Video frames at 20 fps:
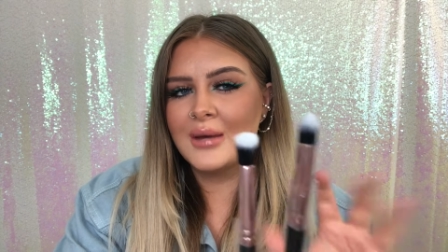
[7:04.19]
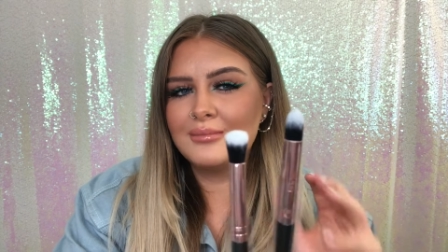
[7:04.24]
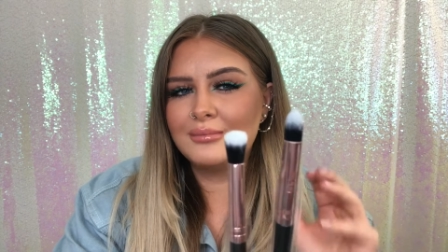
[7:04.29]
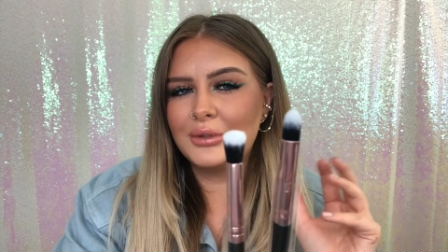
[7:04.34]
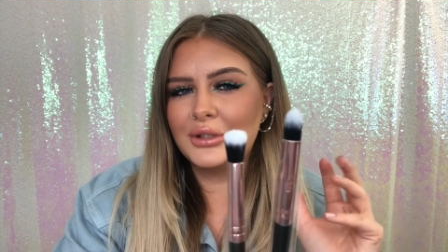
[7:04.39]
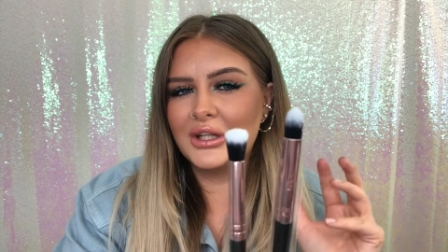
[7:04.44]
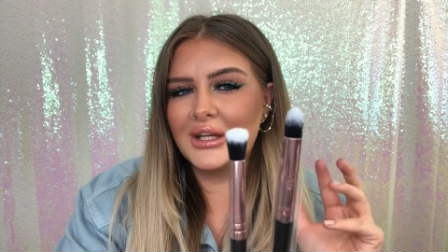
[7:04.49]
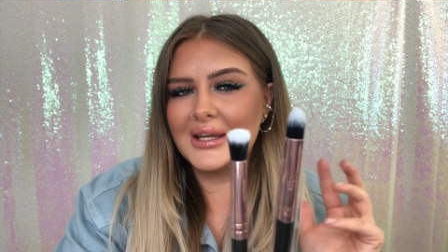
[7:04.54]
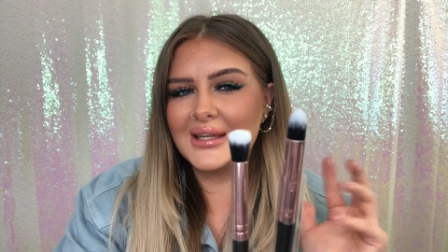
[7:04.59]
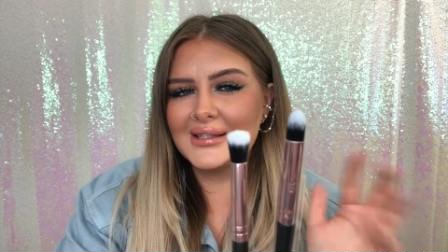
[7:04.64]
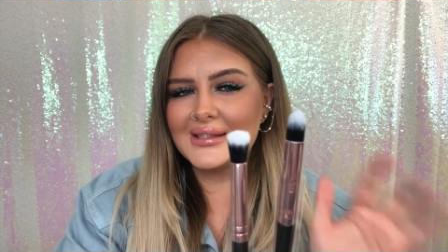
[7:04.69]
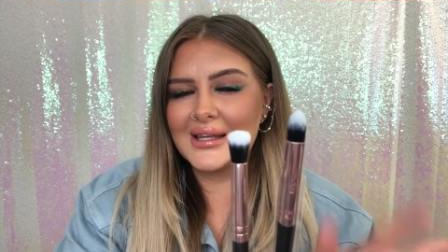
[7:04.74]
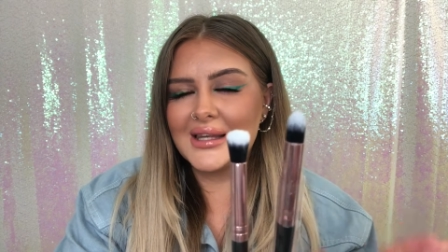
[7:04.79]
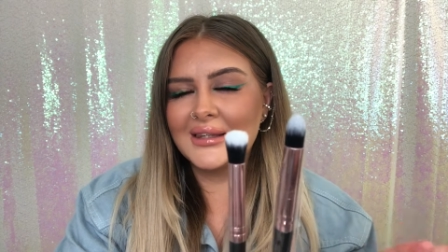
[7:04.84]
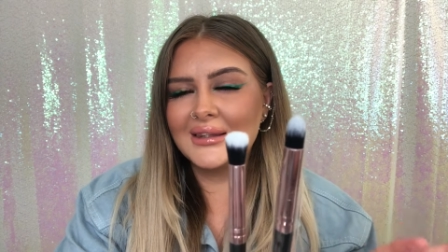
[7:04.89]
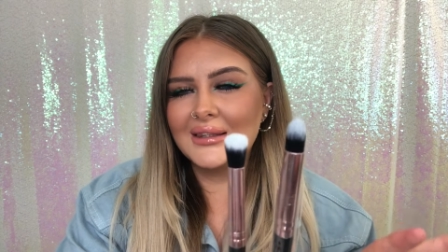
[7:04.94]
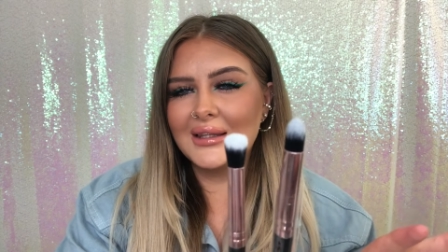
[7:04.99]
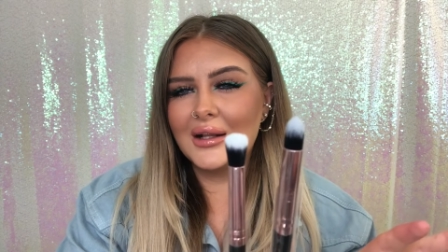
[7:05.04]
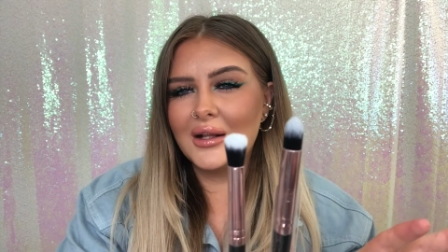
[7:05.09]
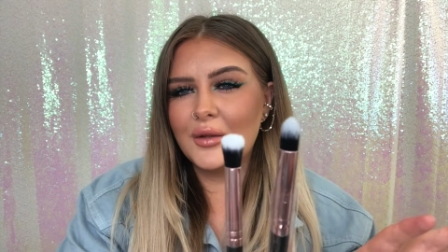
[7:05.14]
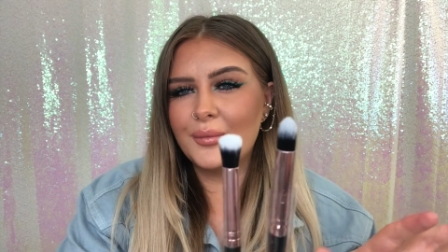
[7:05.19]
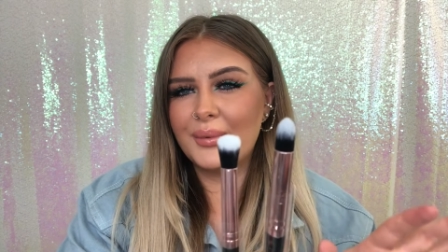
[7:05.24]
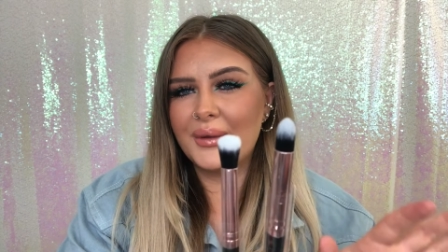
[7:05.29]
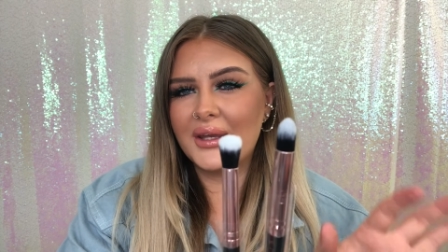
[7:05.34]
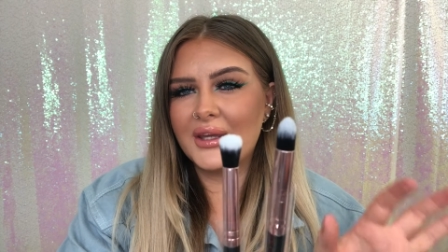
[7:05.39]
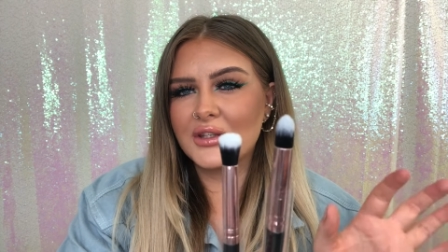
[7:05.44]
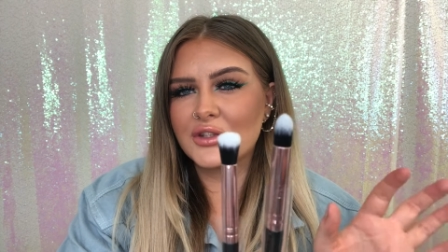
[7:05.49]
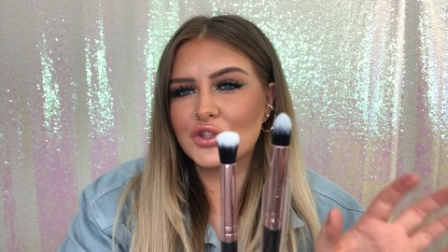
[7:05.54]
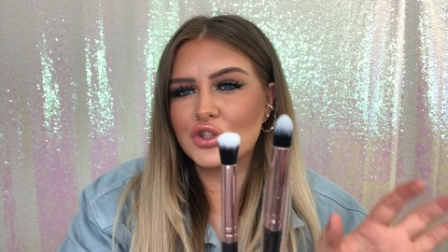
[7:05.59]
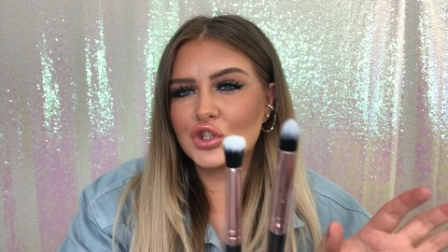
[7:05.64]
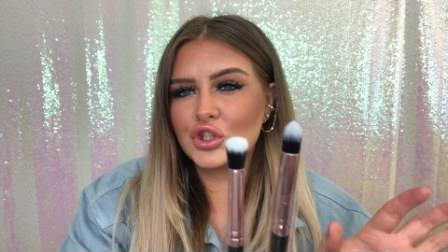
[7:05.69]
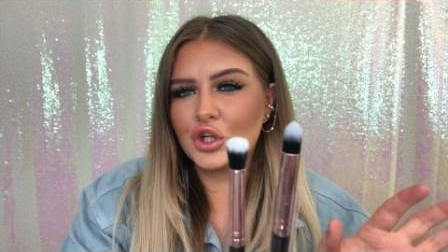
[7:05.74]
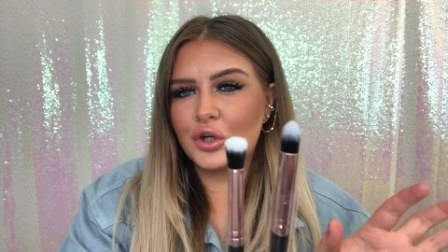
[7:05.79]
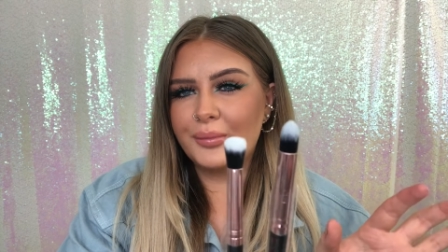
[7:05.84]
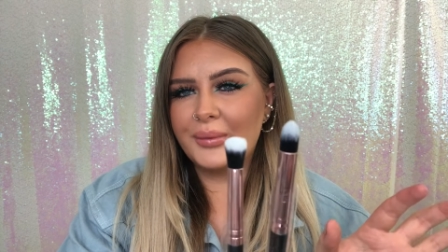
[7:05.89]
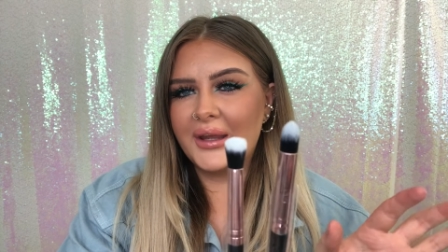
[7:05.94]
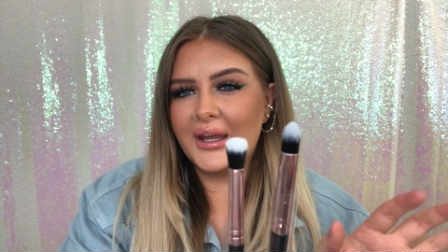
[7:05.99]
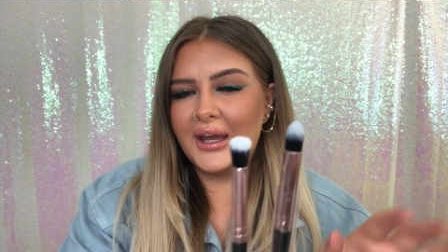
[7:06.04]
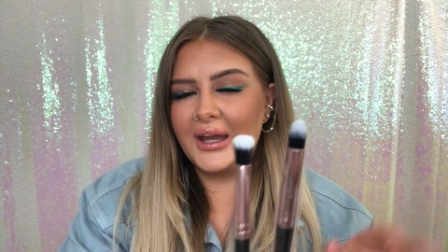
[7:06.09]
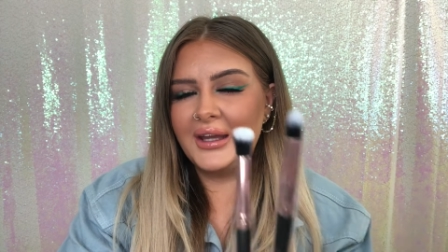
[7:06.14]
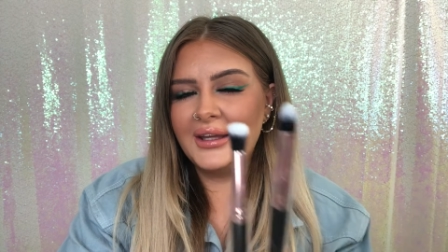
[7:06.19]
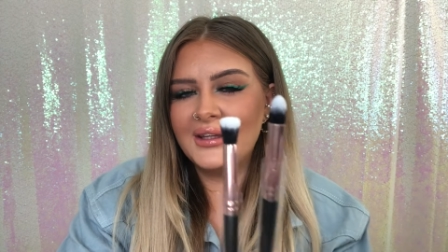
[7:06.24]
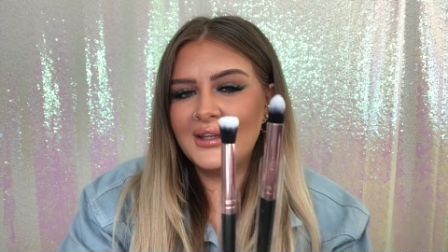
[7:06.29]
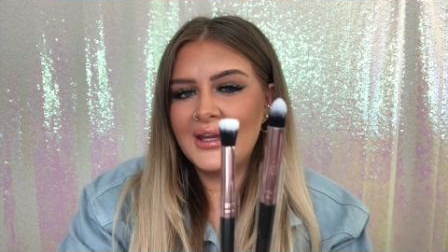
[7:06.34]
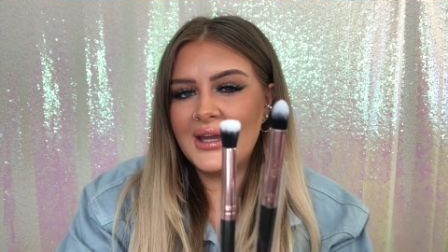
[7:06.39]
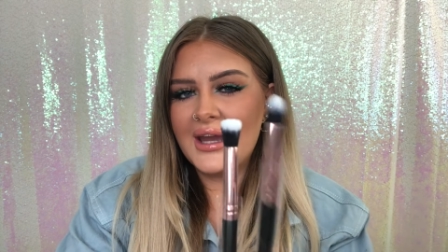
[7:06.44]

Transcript: but it's a little bit chubbier,